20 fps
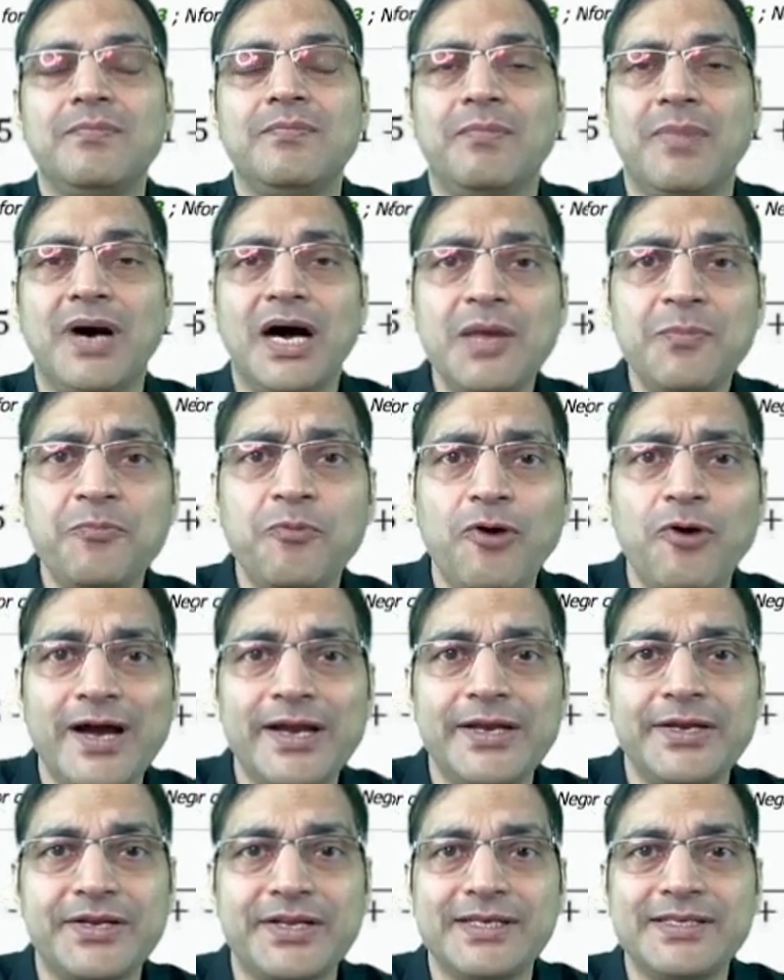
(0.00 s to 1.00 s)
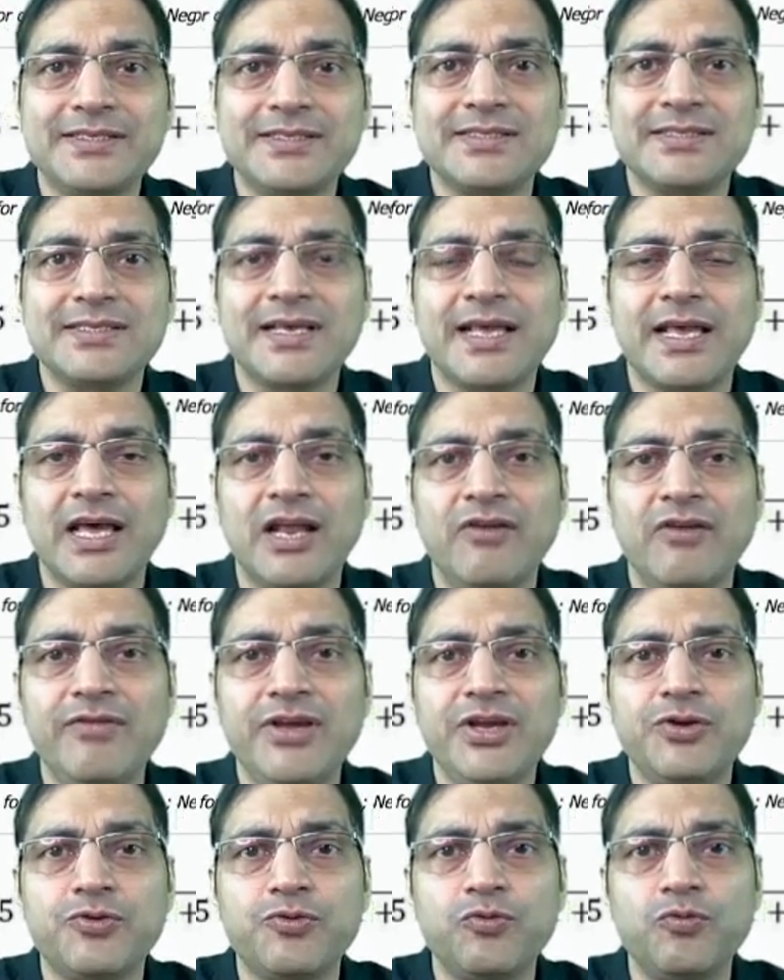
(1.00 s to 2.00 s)
My point is, can
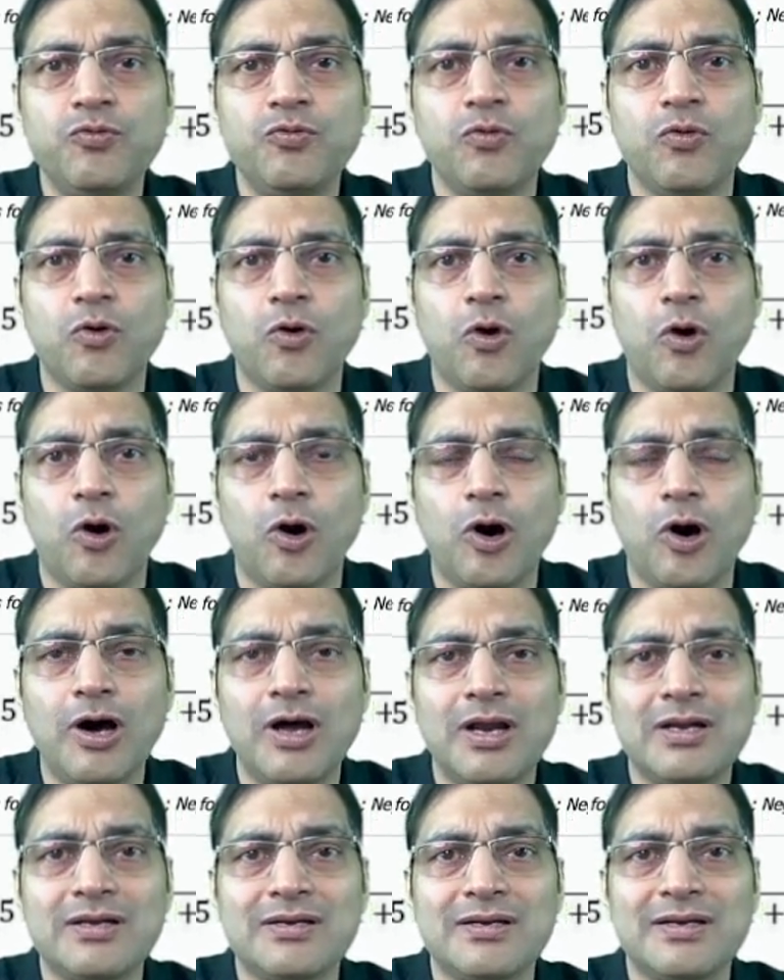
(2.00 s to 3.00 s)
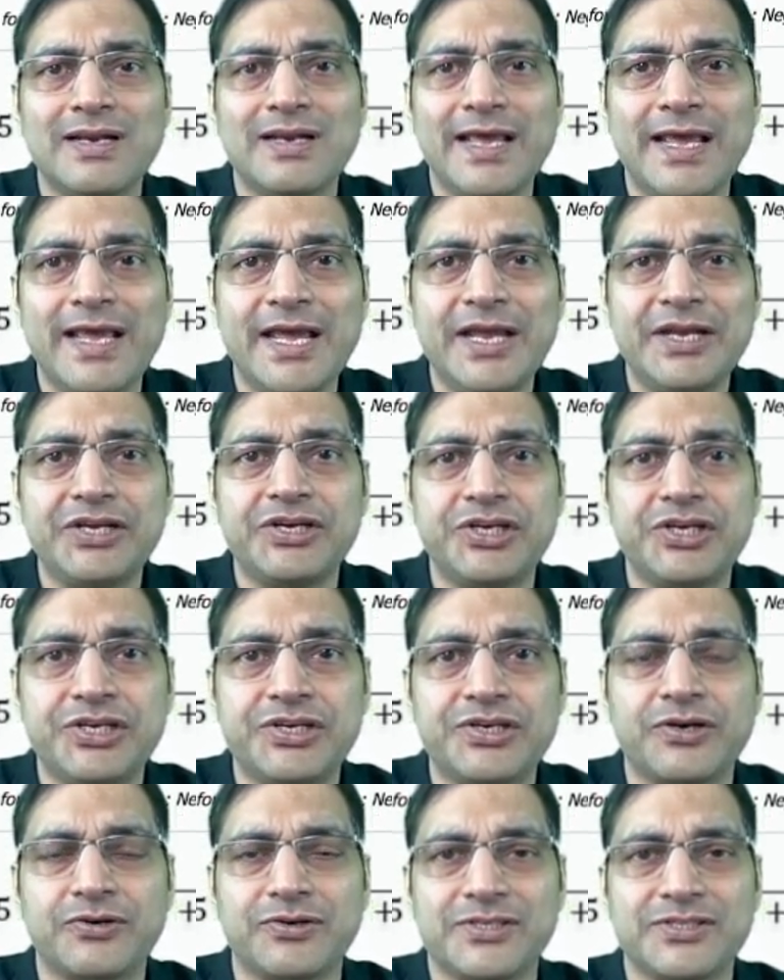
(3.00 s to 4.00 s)
we do all 8
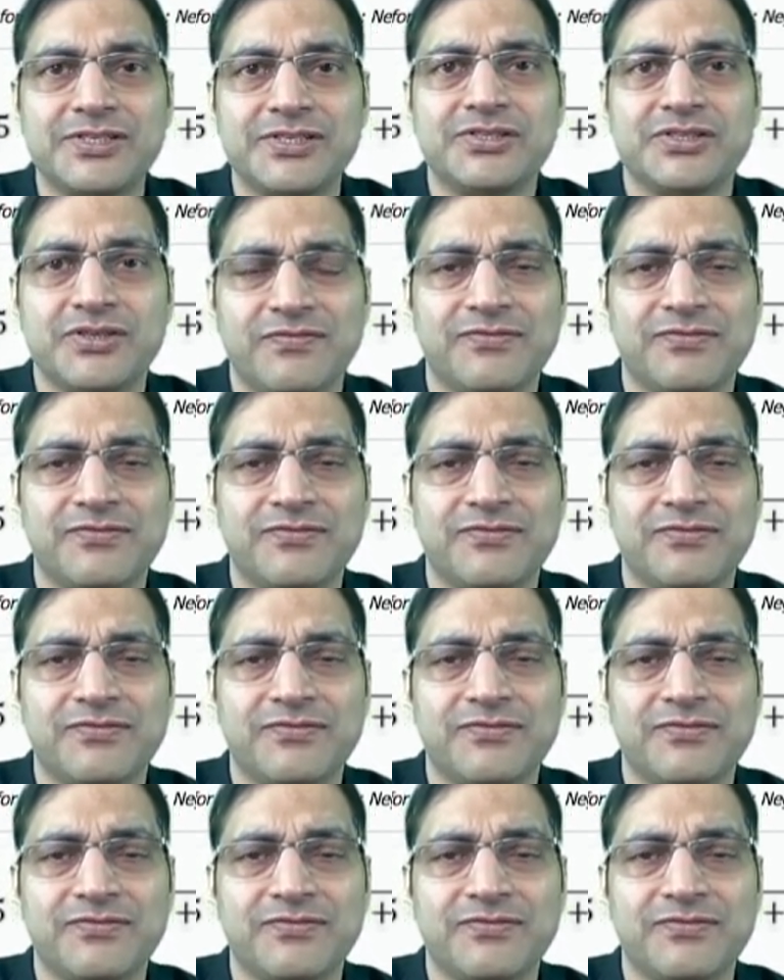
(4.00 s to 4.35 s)
TITA questions?